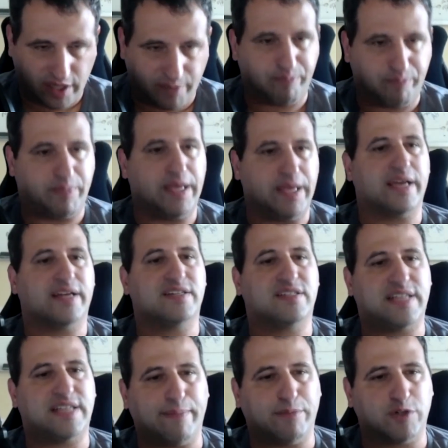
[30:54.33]
being an
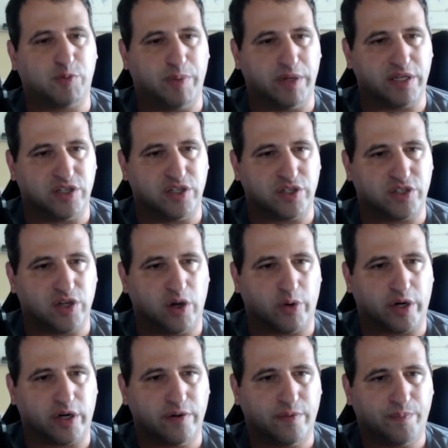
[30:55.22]
established business
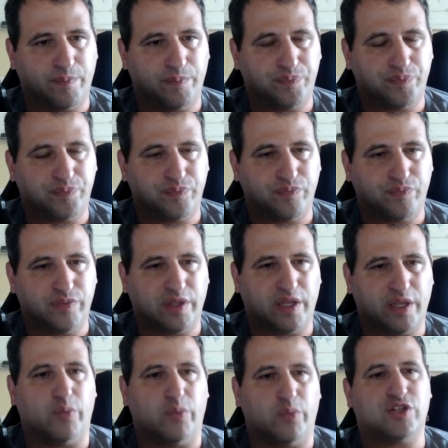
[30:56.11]
owner.
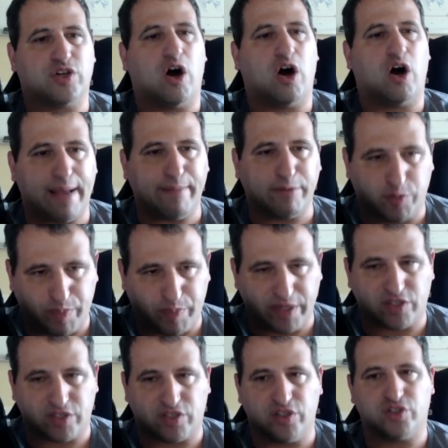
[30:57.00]
And we talk to an
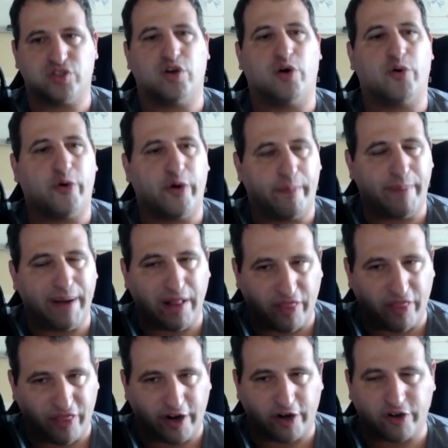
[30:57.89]
established business owner
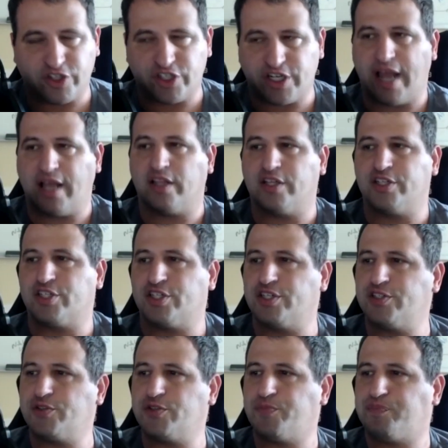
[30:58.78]
about their
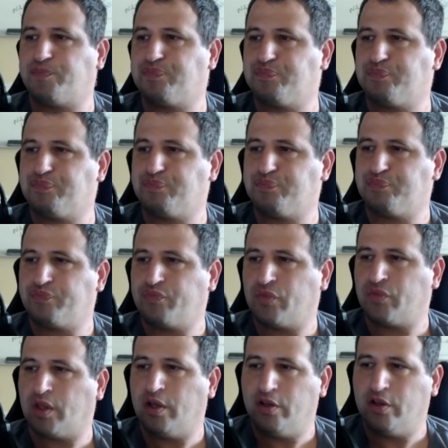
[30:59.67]
challenges.
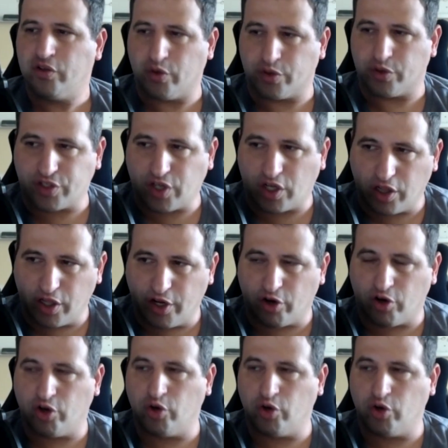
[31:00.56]
So it's clear who